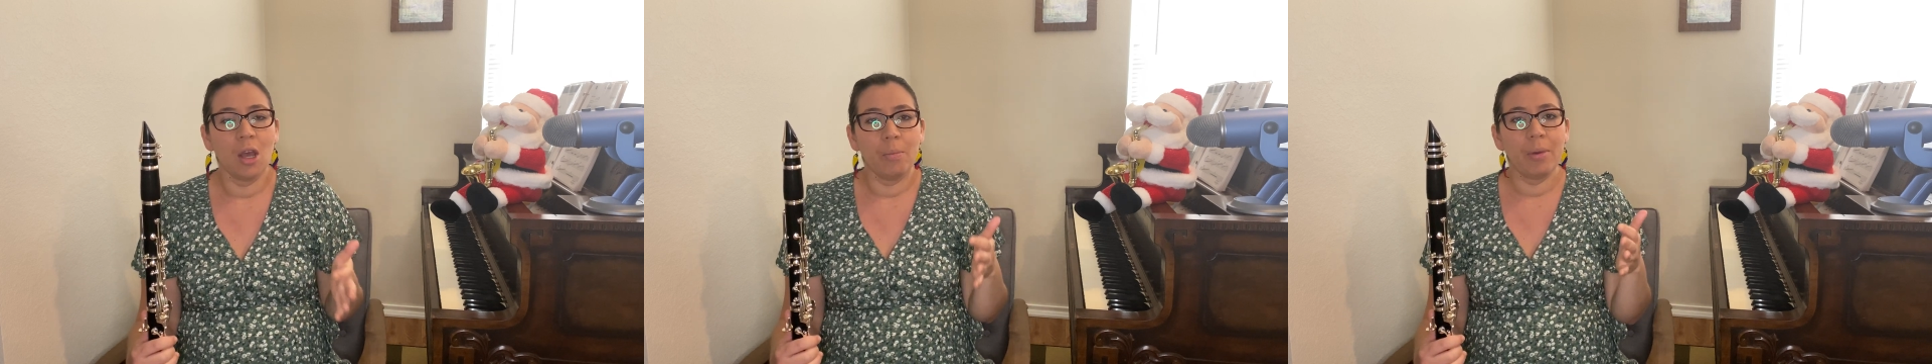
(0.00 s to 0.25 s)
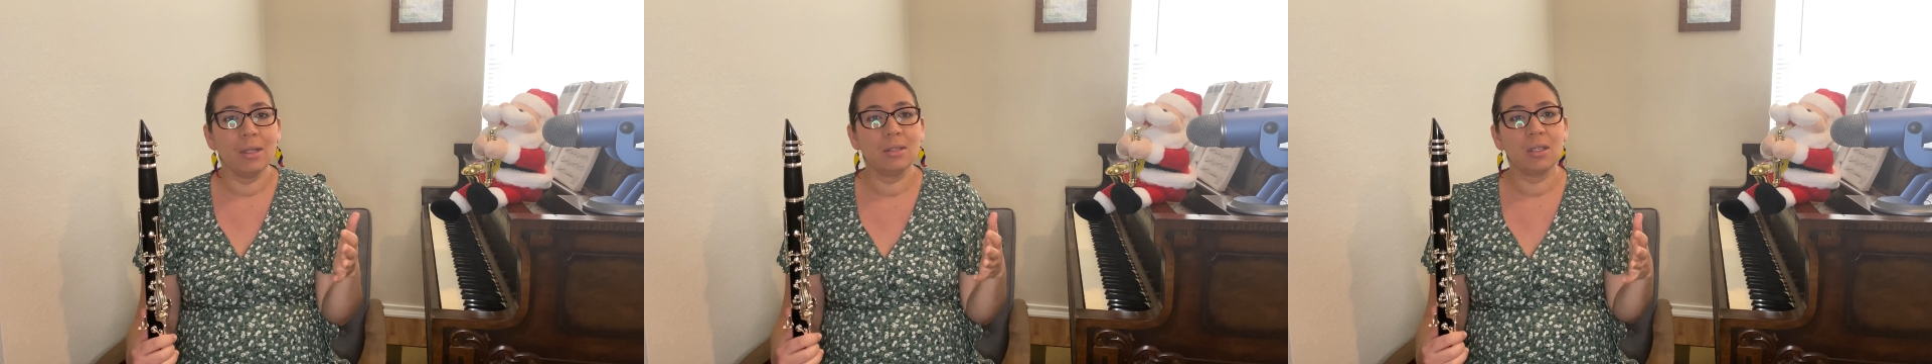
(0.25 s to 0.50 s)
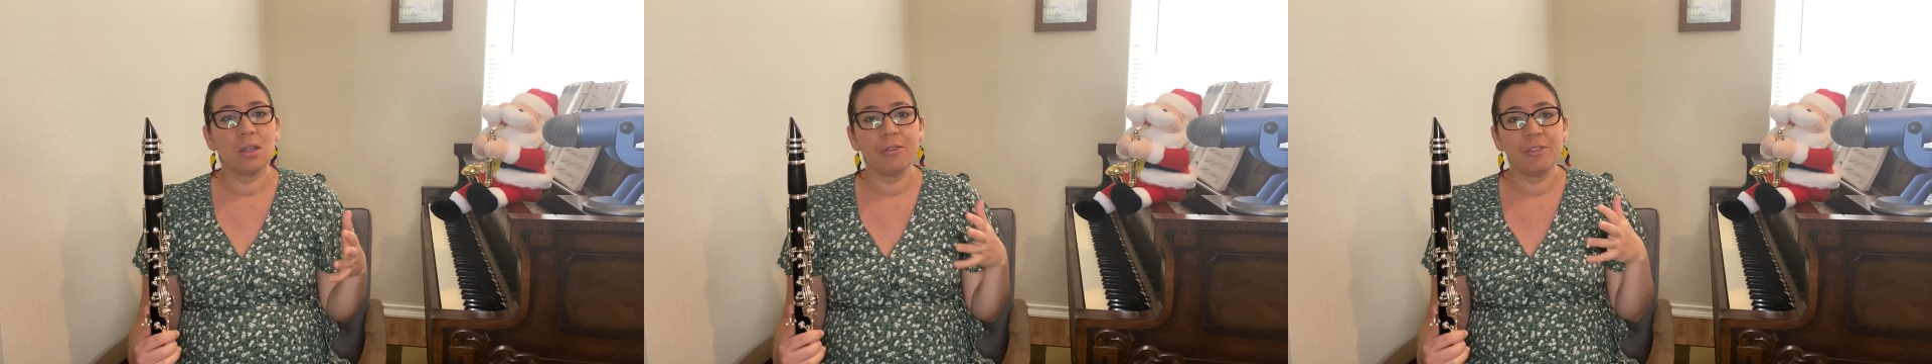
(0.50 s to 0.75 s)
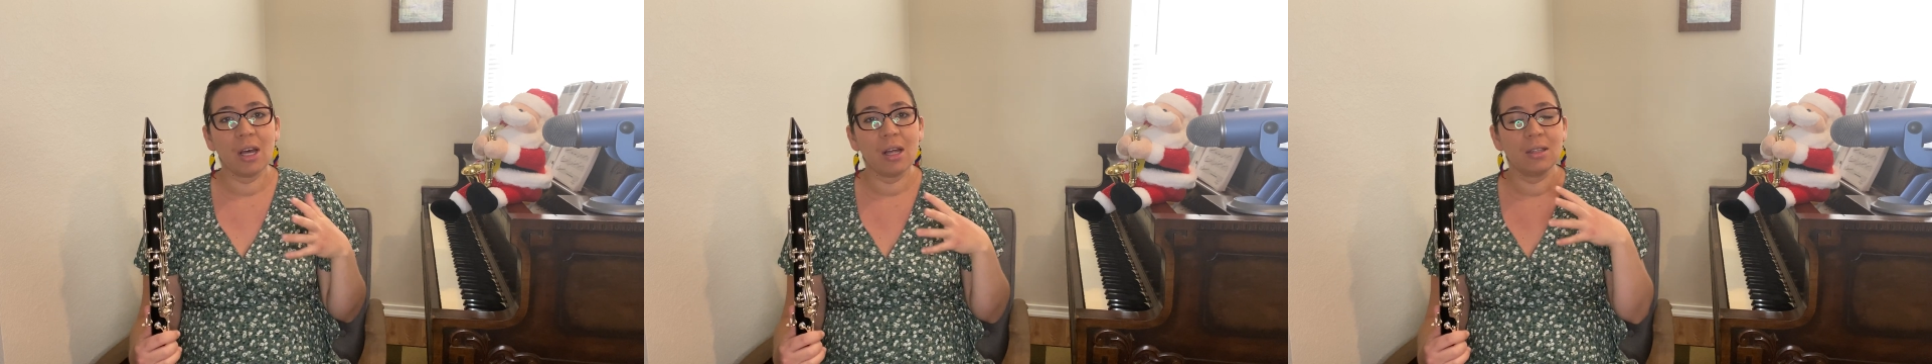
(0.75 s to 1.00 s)
but instead of
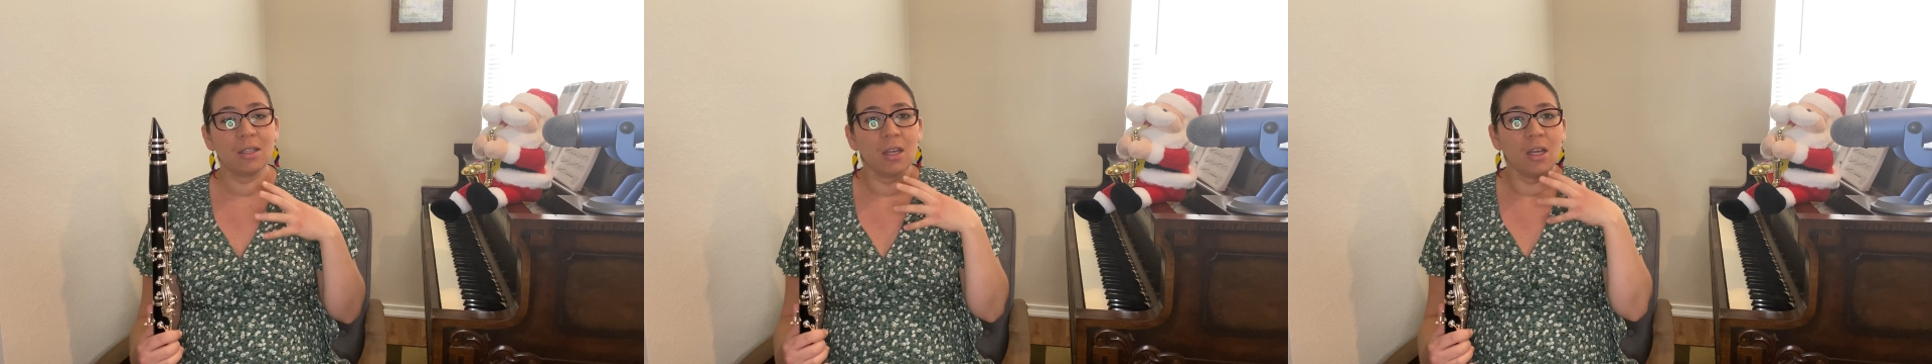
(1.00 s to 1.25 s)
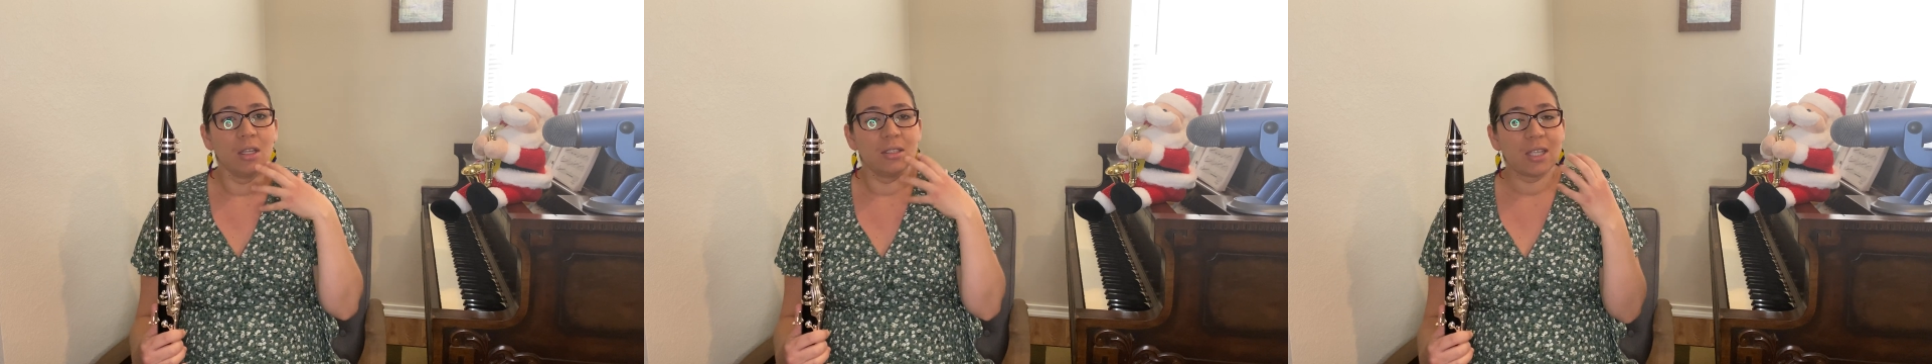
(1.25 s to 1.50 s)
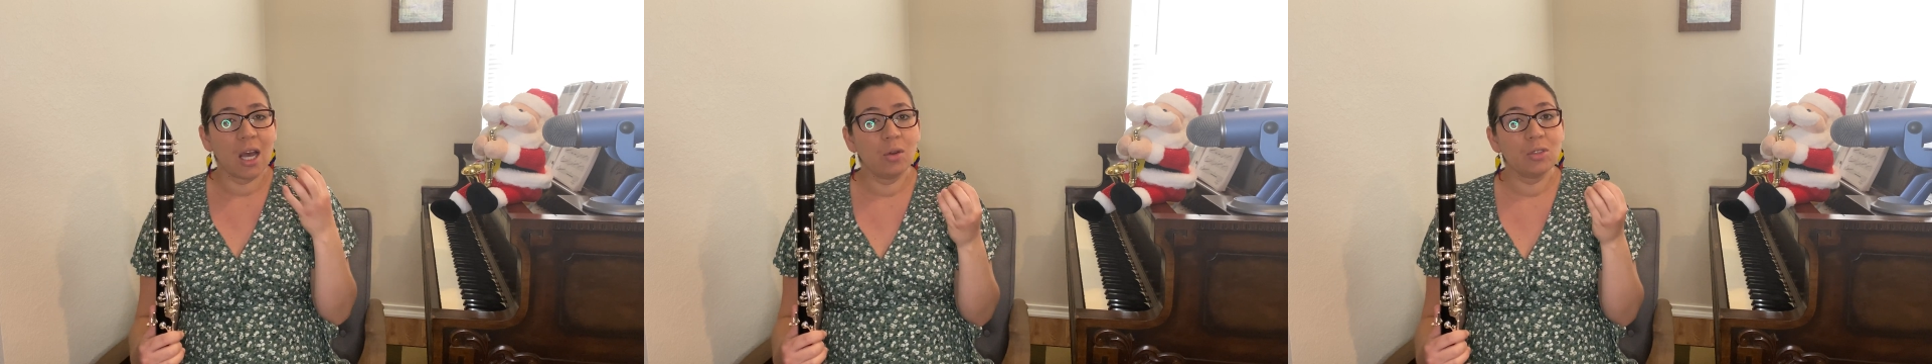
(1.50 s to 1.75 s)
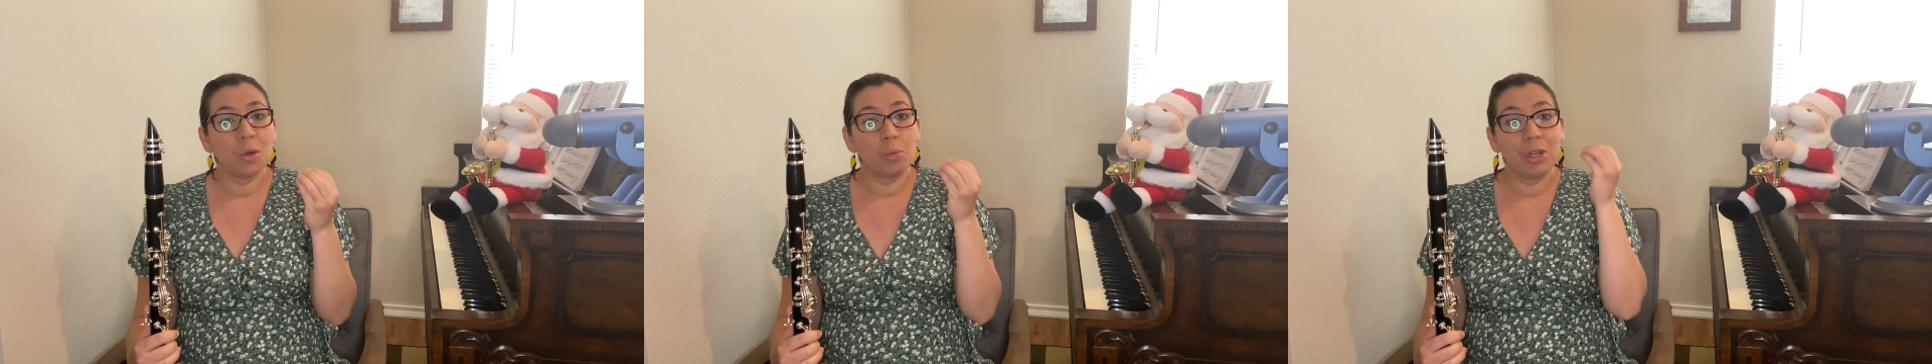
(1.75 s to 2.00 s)
that, sounds
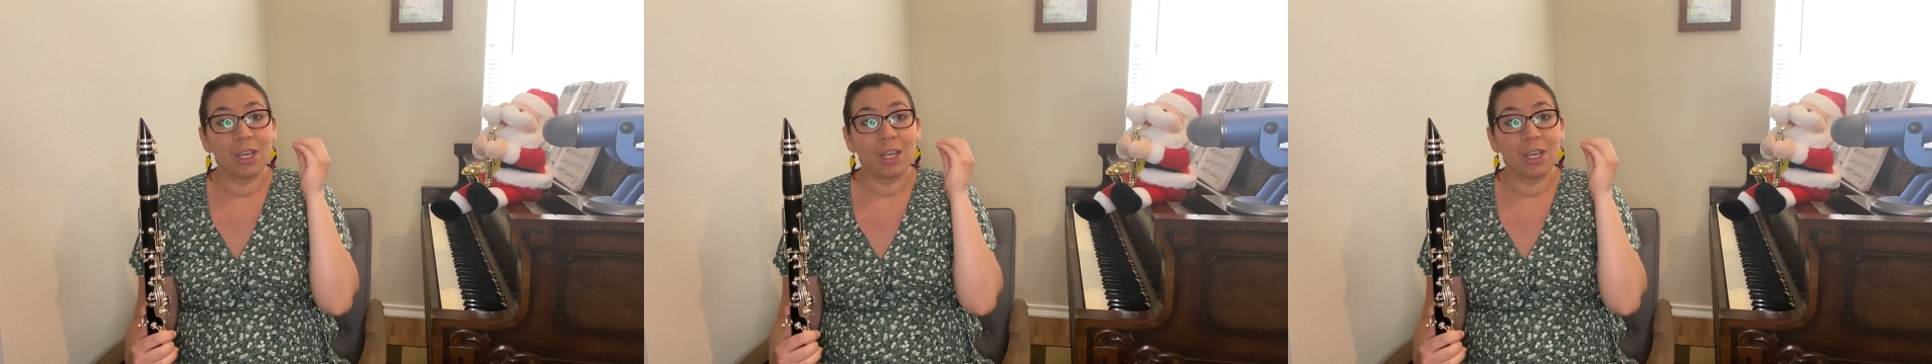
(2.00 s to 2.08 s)
that we